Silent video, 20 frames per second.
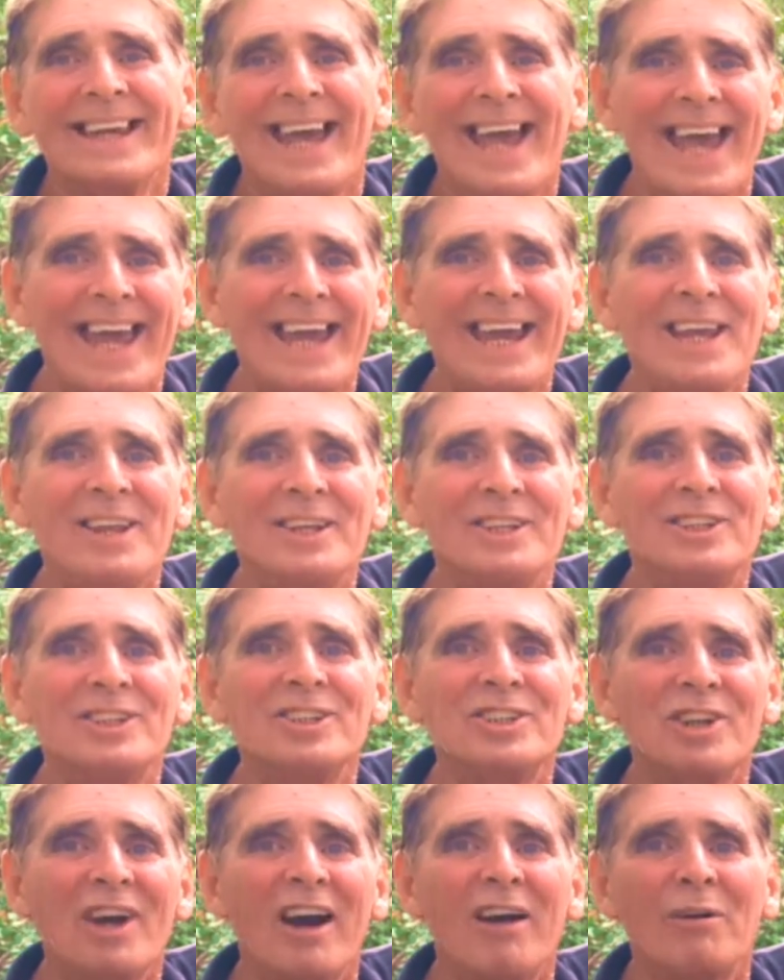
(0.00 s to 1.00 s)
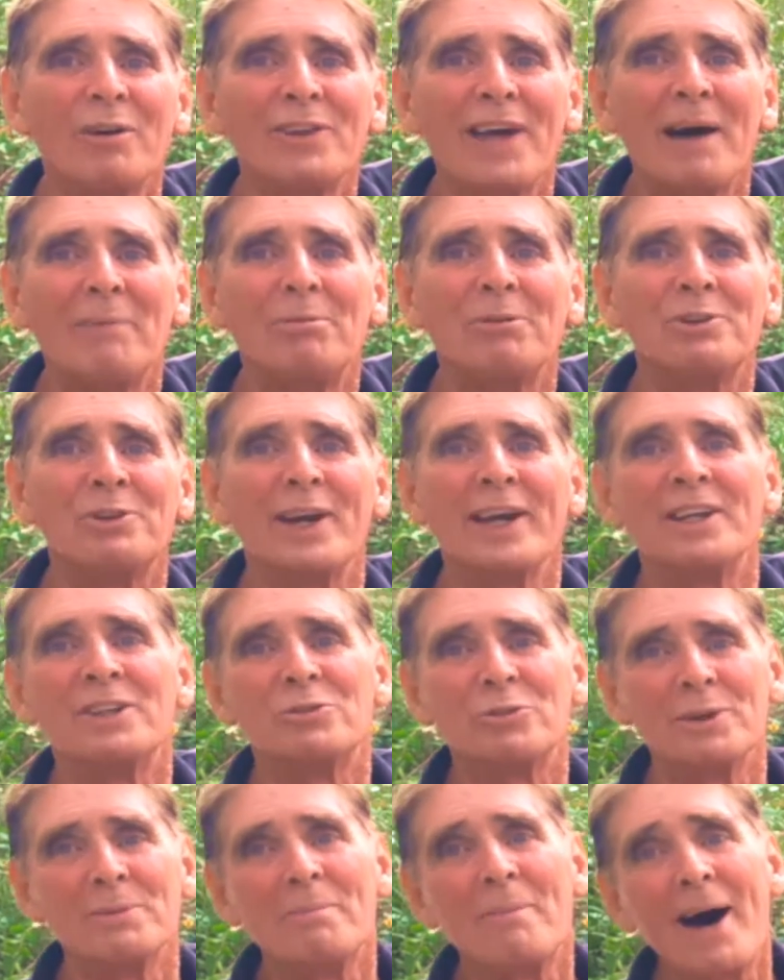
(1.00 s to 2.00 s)
Hey, this is Chuck with Apple
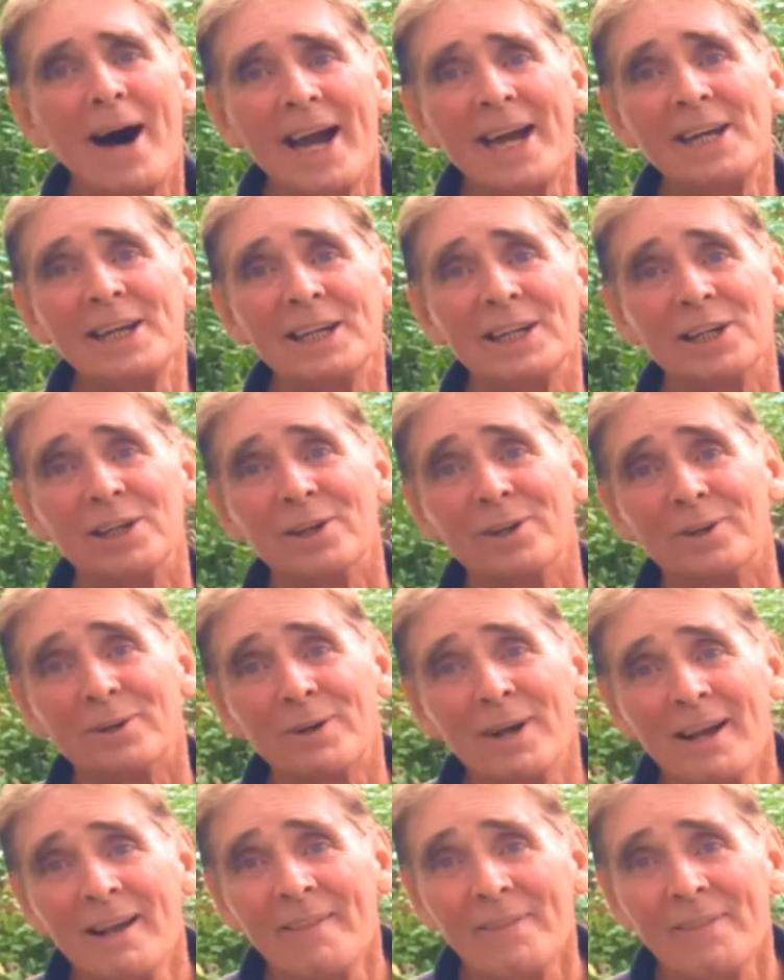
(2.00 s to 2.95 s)
Drains reminding you